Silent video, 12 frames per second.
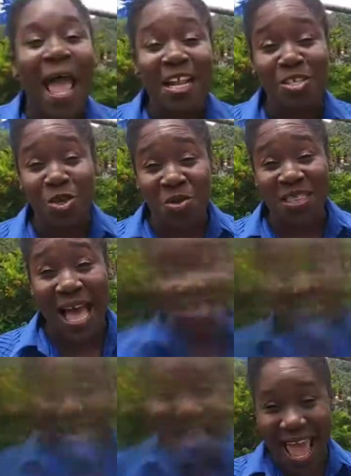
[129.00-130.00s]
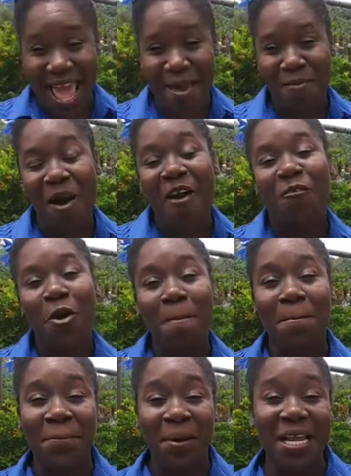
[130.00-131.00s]
And so that's the aim for
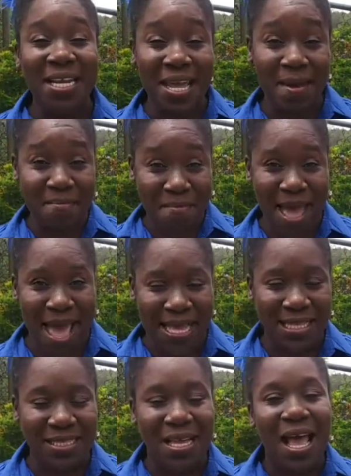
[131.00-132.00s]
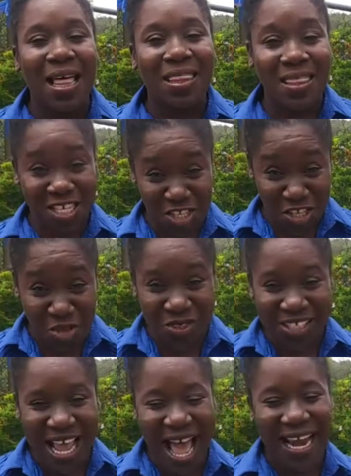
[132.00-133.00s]
Monday Medz, this new
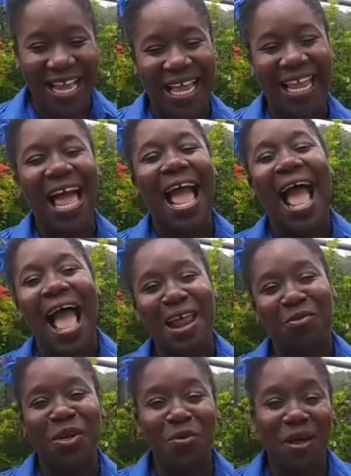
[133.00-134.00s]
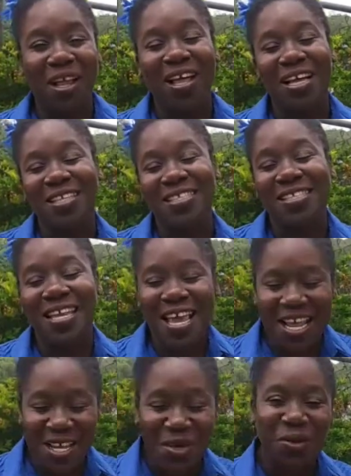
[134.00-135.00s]
channel, and we will
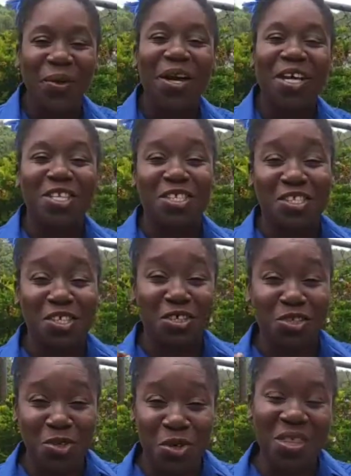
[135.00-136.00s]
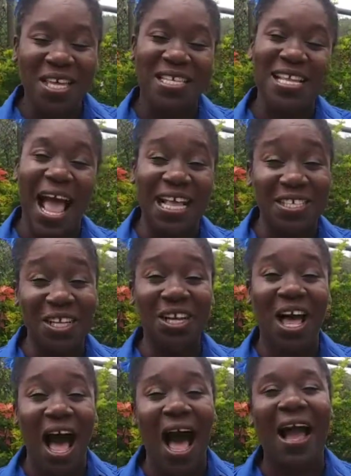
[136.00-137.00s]
continue to do this as
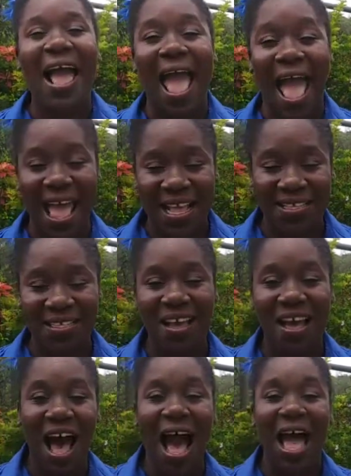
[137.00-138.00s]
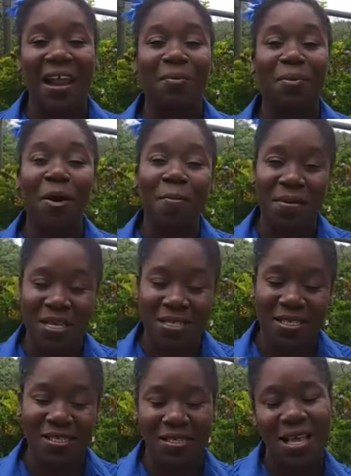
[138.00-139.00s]
long as God
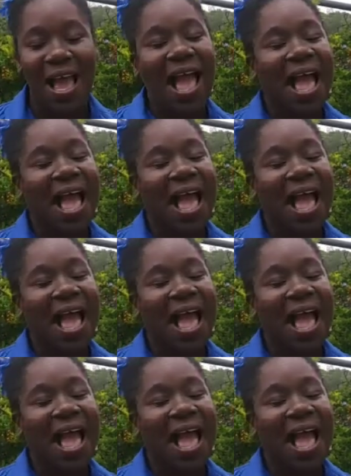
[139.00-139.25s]
permits us.